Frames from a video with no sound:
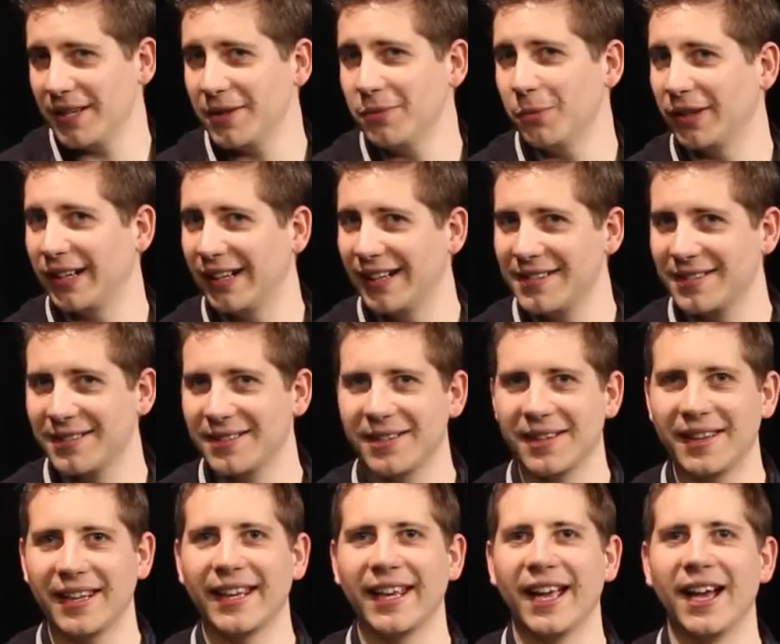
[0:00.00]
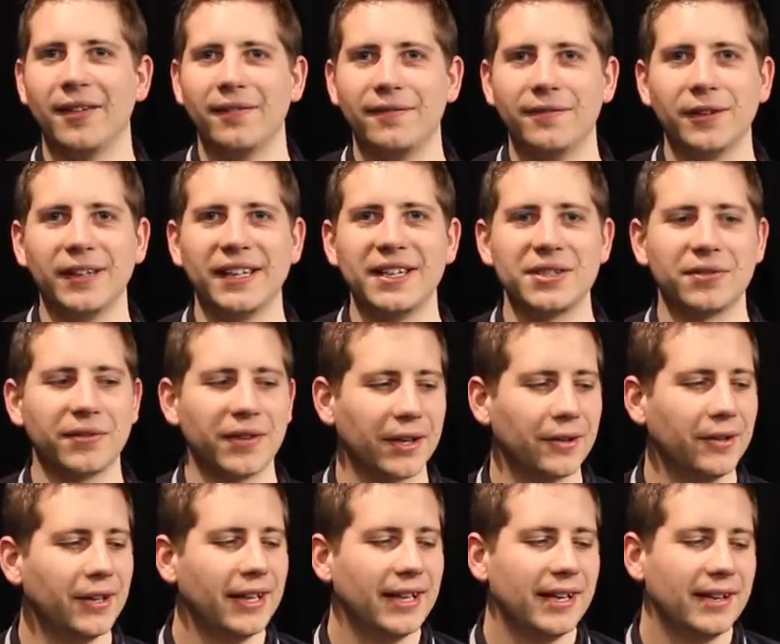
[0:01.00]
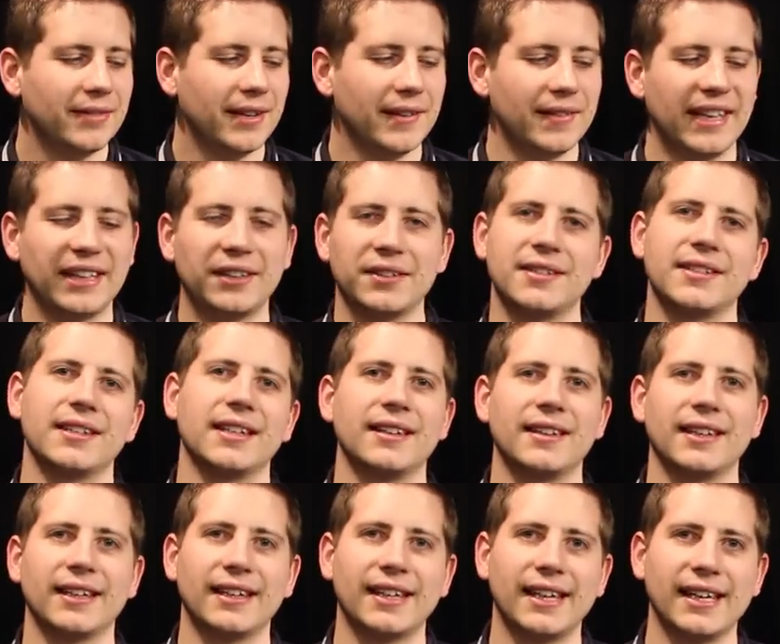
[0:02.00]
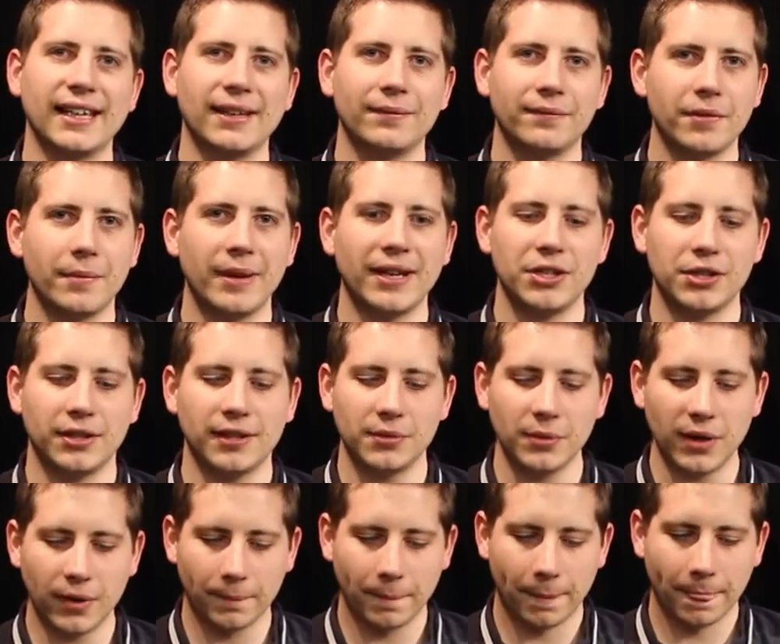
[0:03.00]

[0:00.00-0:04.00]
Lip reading: didn't want to listen to the full interview, then they could see the key information as well.